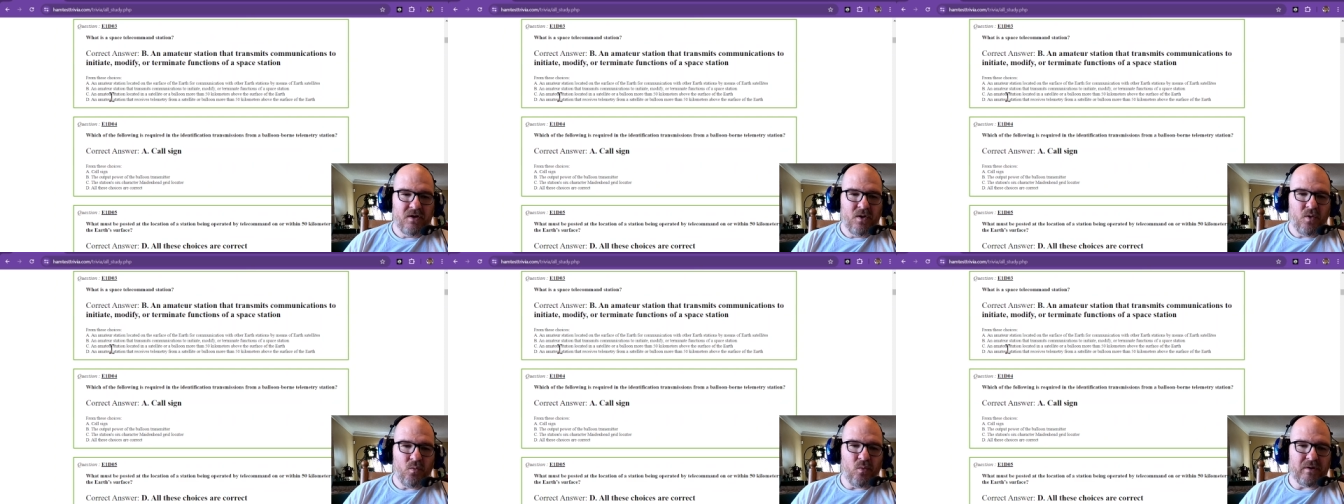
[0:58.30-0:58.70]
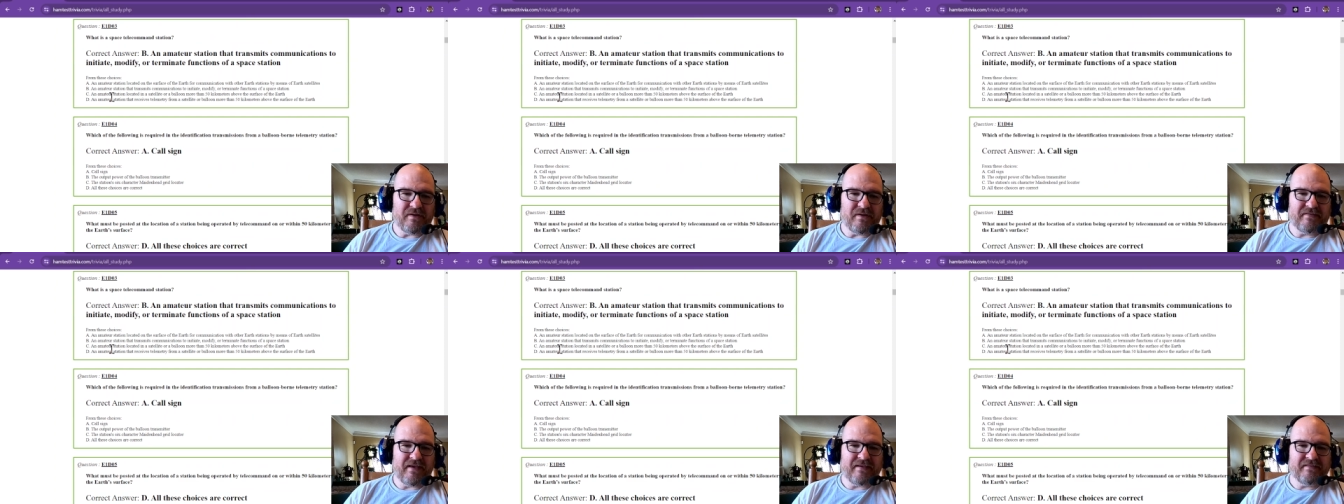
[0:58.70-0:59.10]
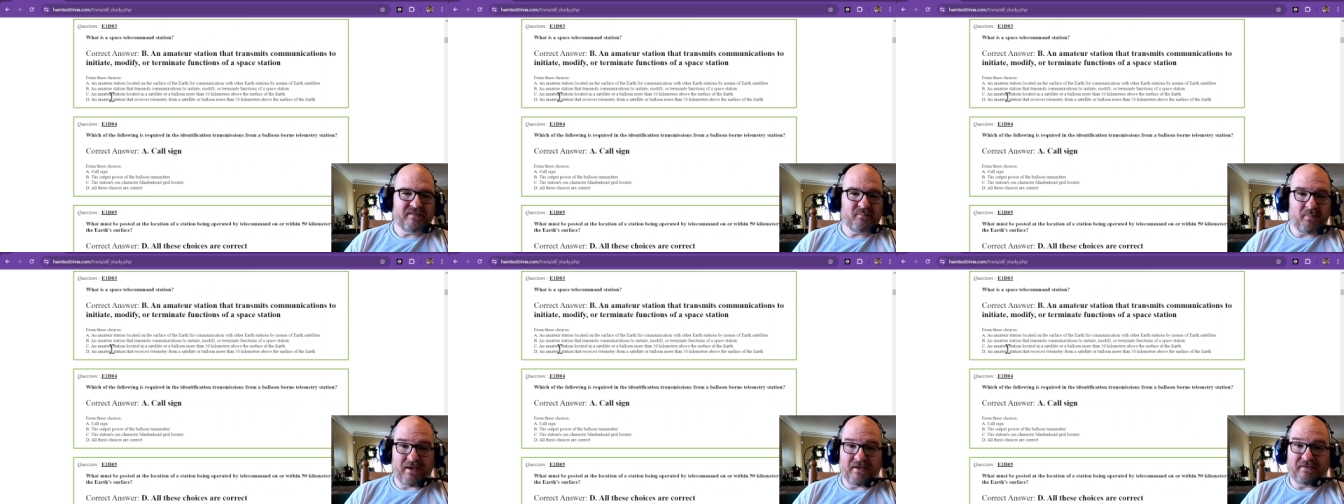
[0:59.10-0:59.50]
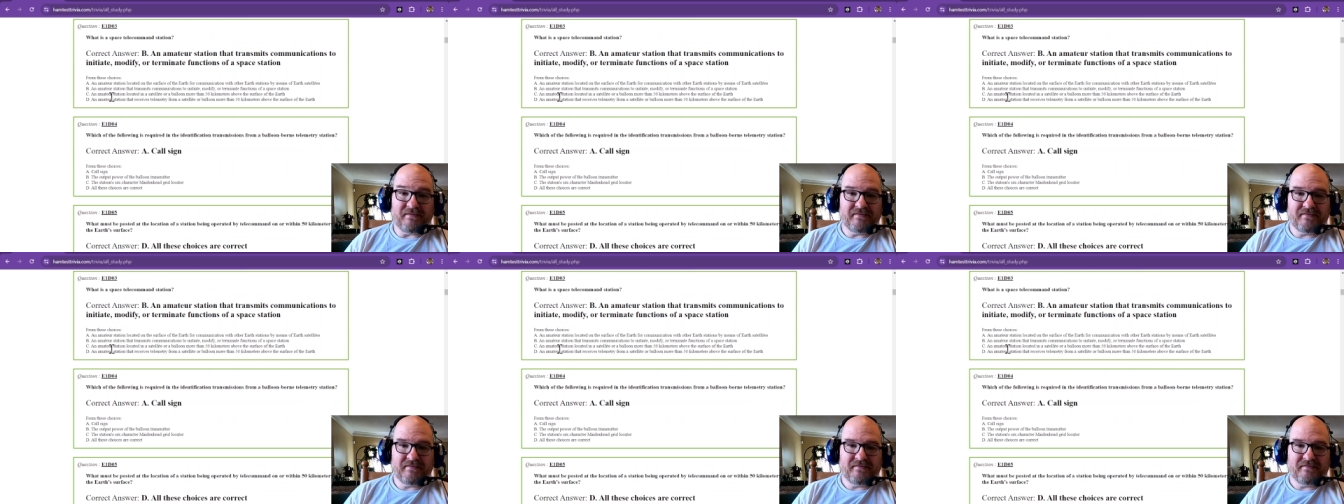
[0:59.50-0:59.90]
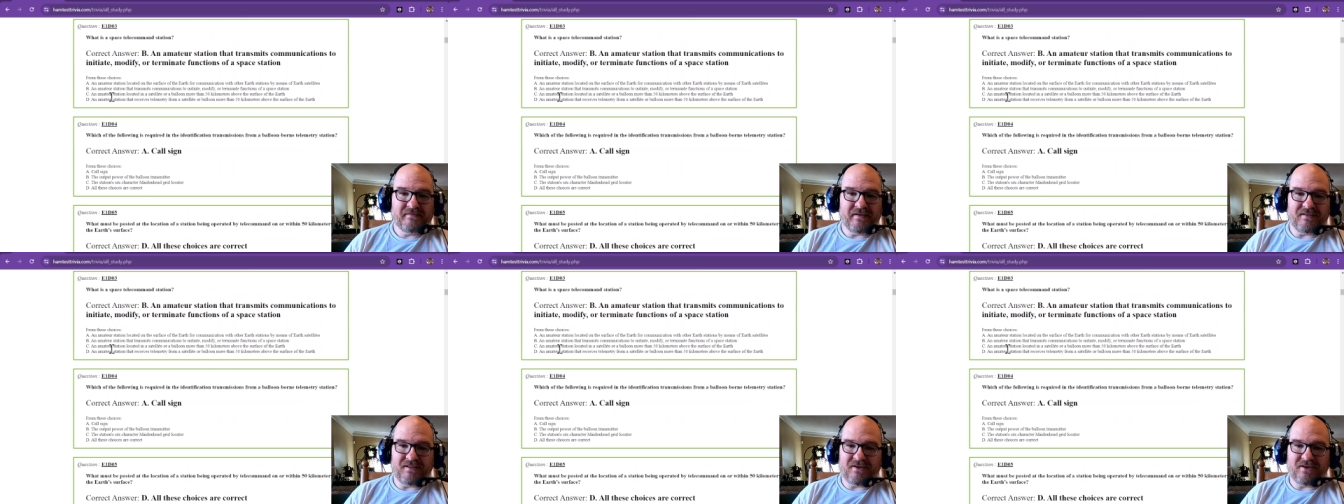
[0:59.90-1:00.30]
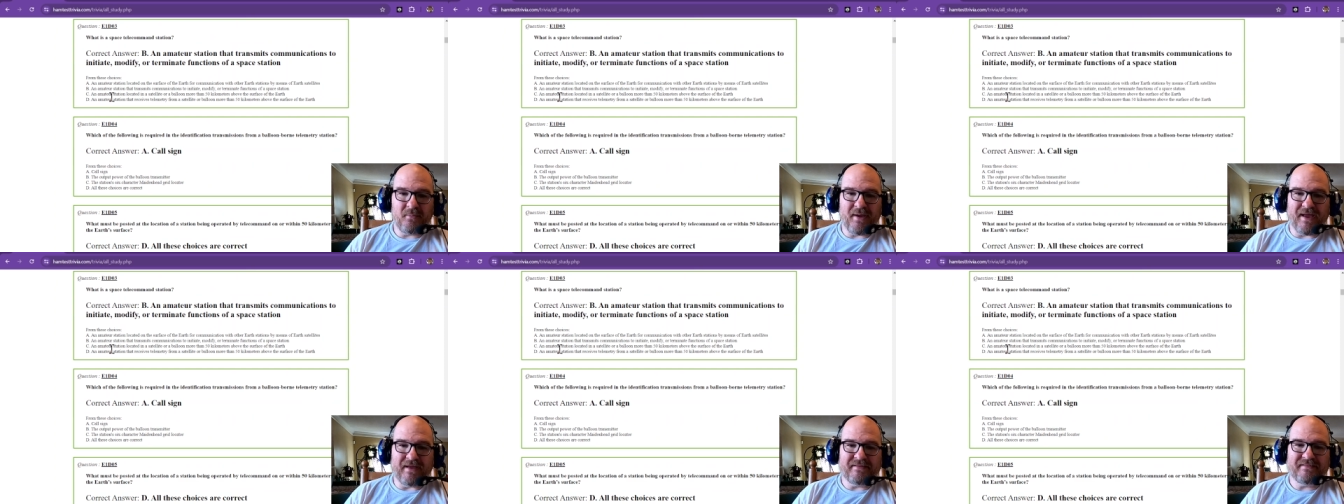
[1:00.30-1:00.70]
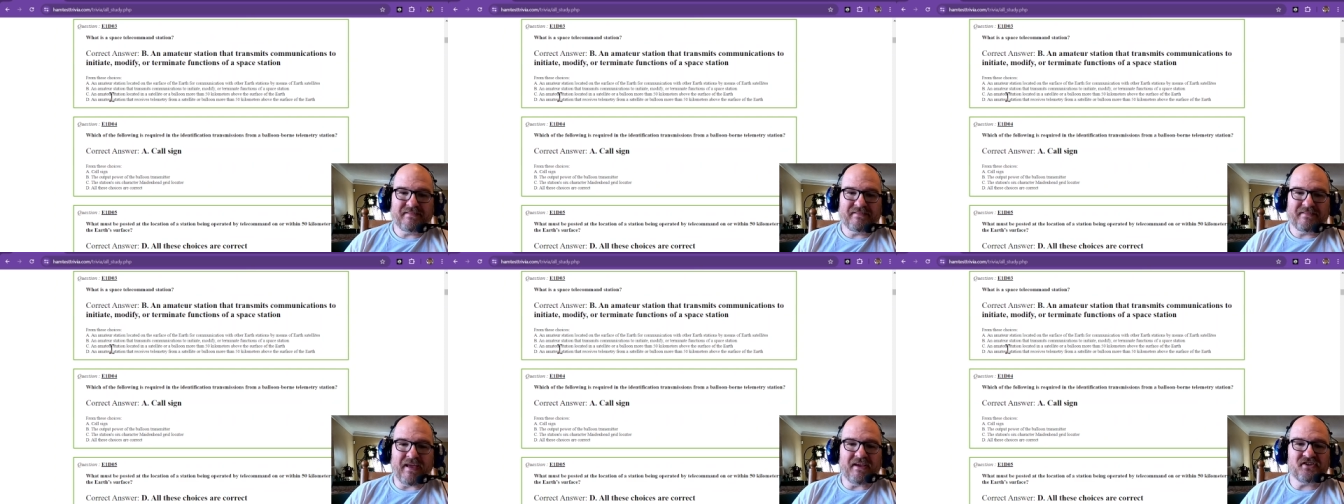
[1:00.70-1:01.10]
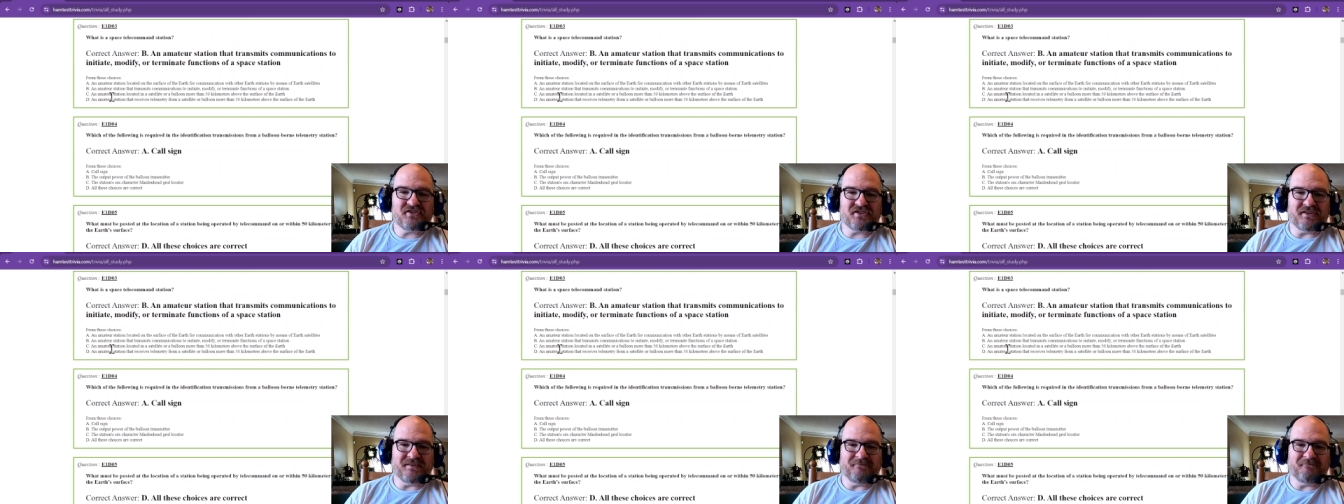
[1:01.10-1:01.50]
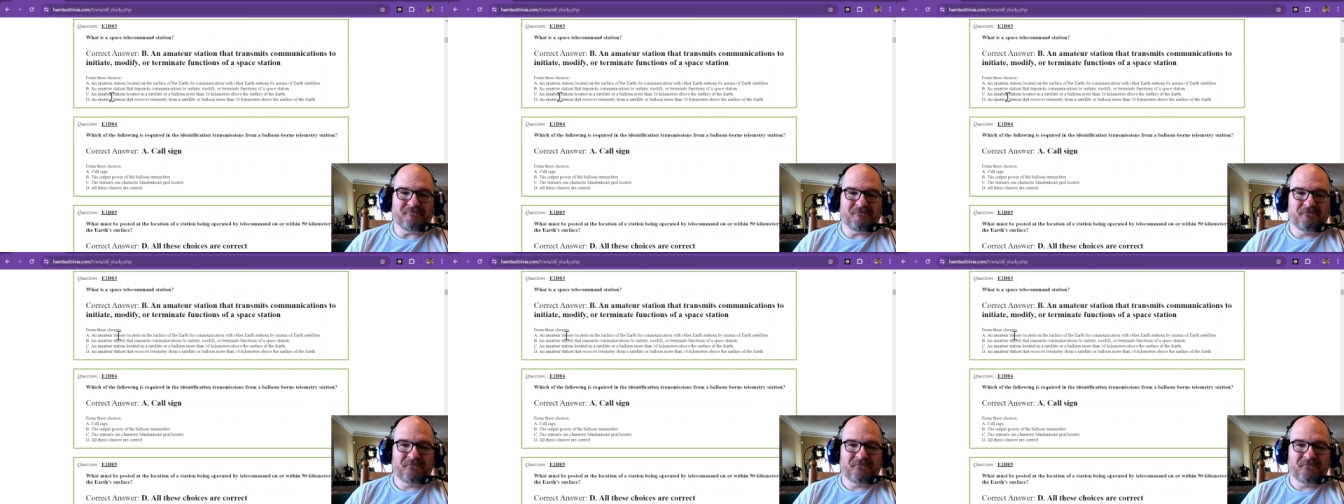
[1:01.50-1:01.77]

What is a space telecommand station?